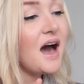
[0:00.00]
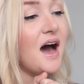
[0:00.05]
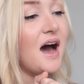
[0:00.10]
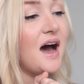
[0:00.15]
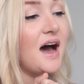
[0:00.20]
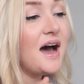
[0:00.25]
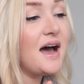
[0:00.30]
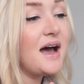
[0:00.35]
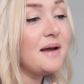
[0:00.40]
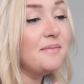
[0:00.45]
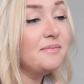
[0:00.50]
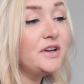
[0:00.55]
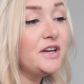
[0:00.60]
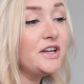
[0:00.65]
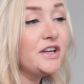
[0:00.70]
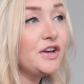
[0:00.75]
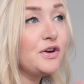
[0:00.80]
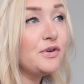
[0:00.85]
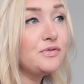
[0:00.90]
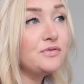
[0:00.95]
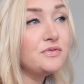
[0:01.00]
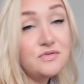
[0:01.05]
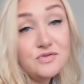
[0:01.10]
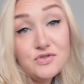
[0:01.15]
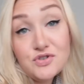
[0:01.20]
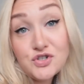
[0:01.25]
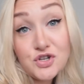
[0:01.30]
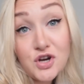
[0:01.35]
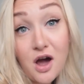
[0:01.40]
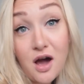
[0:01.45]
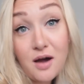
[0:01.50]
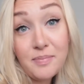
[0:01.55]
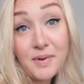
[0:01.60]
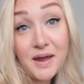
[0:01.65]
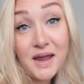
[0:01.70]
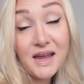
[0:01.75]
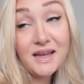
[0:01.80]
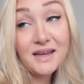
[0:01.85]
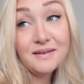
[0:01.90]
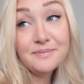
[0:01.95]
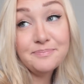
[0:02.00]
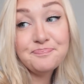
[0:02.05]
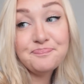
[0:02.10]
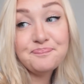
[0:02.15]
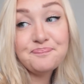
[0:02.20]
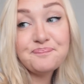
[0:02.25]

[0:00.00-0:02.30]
I'm gonna go shopping.